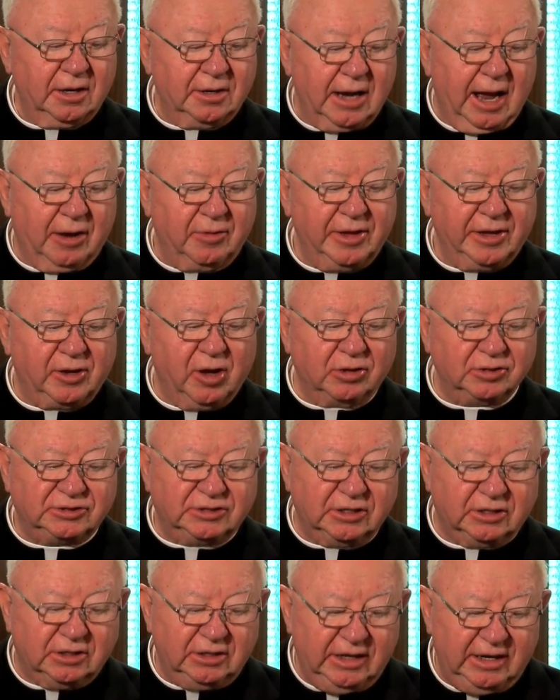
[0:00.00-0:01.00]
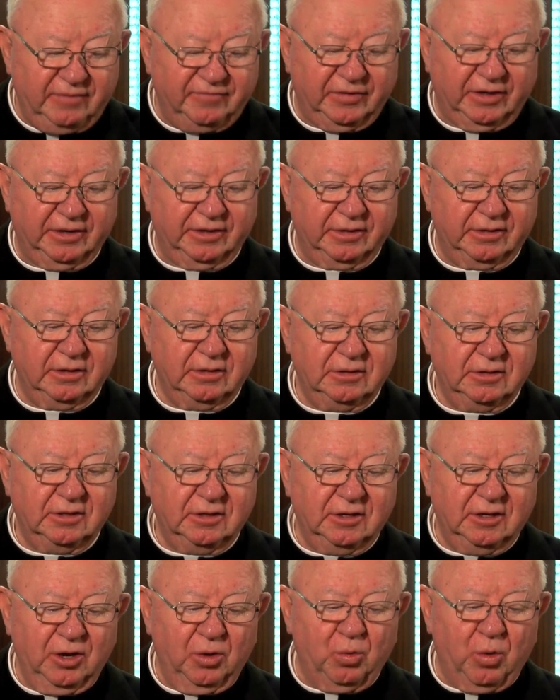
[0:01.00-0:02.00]
Now he goes to Cleveland,
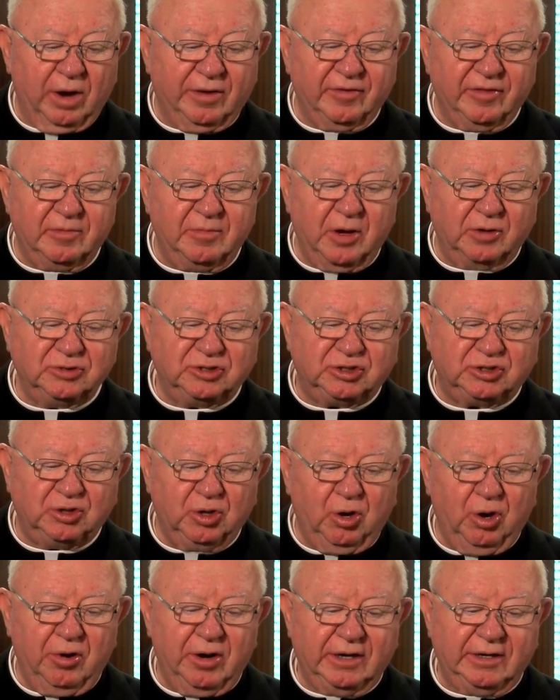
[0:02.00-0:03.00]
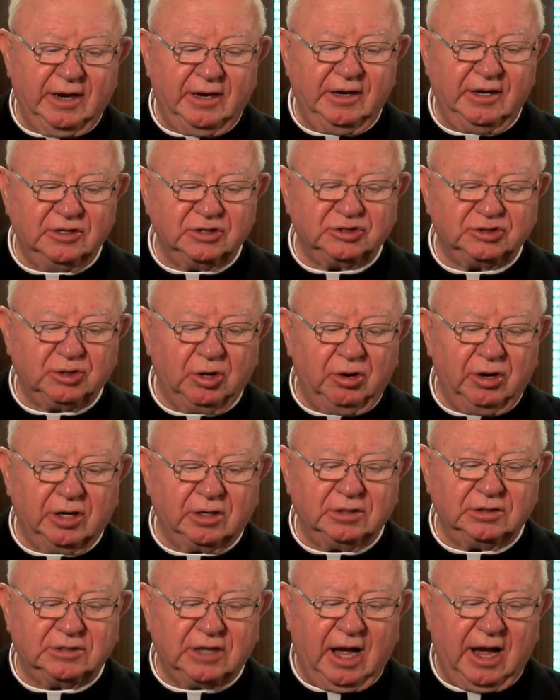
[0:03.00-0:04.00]
one of the most storied and
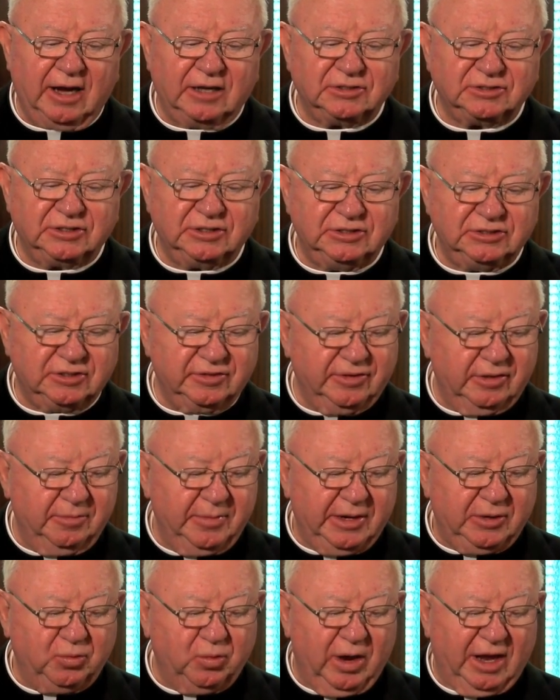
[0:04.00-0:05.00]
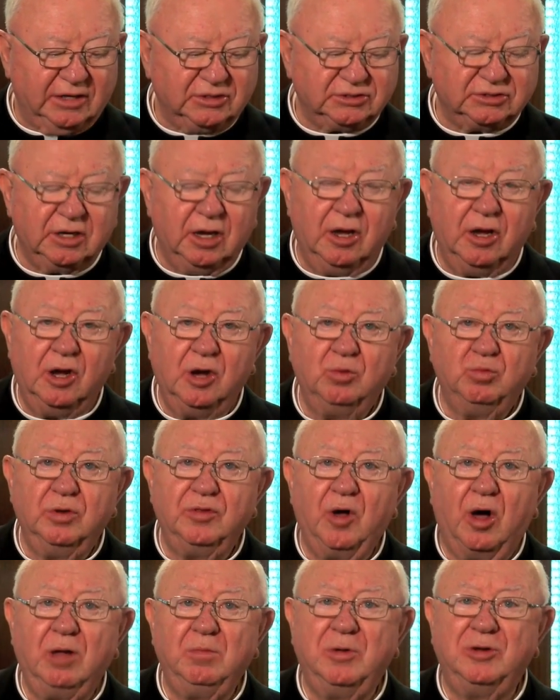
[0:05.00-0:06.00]
historical dioceses of the Midwest,
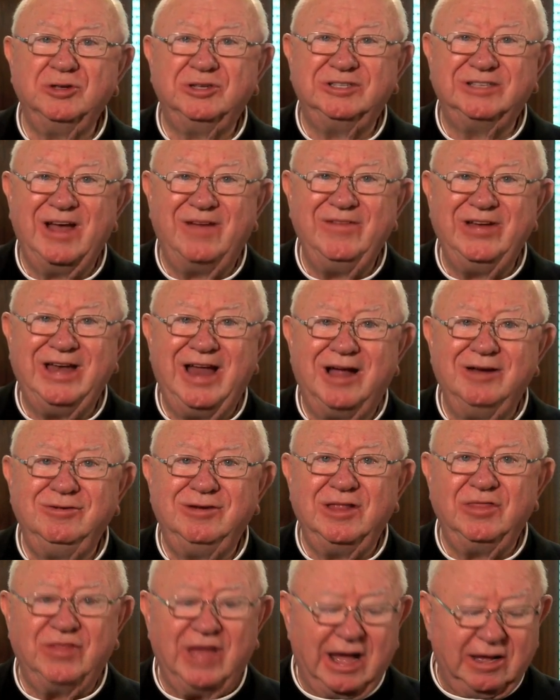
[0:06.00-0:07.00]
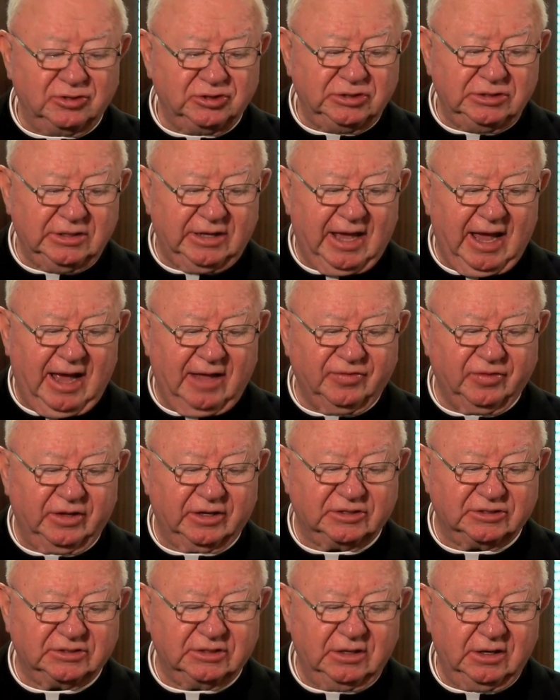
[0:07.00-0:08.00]
with almost 700,000
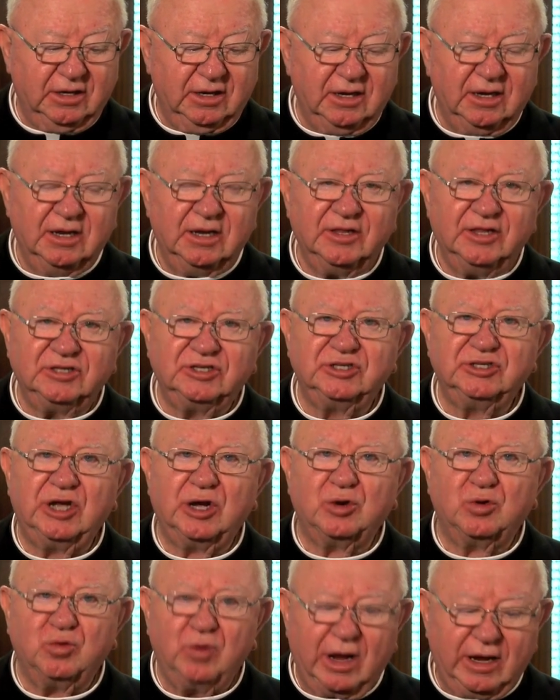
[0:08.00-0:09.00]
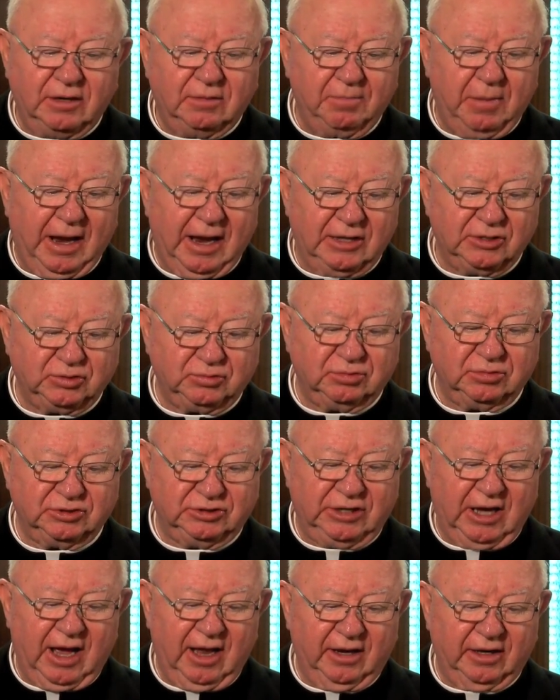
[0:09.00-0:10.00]
Catholics. This is a great pastoral
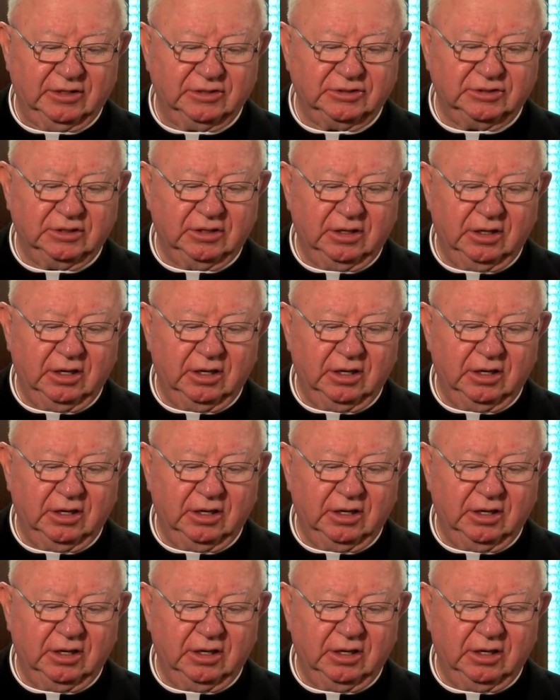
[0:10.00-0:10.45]
challenge.